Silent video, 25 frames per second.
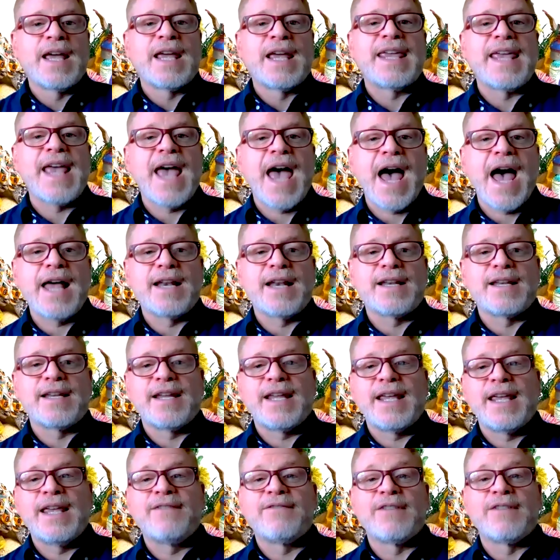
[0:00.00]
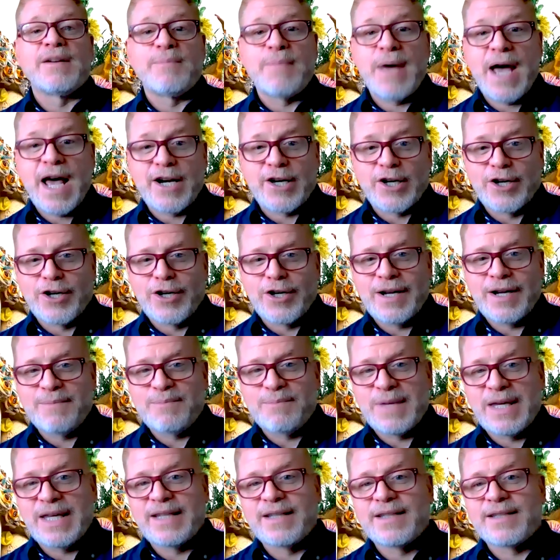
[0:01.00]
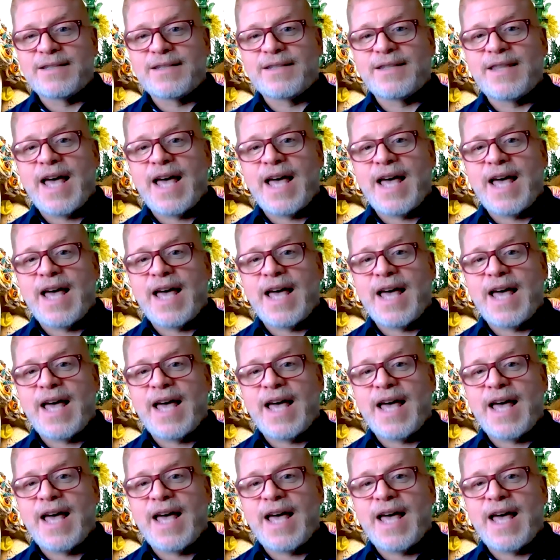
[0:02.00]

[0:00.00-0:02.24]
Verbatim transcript: Yet even better, it means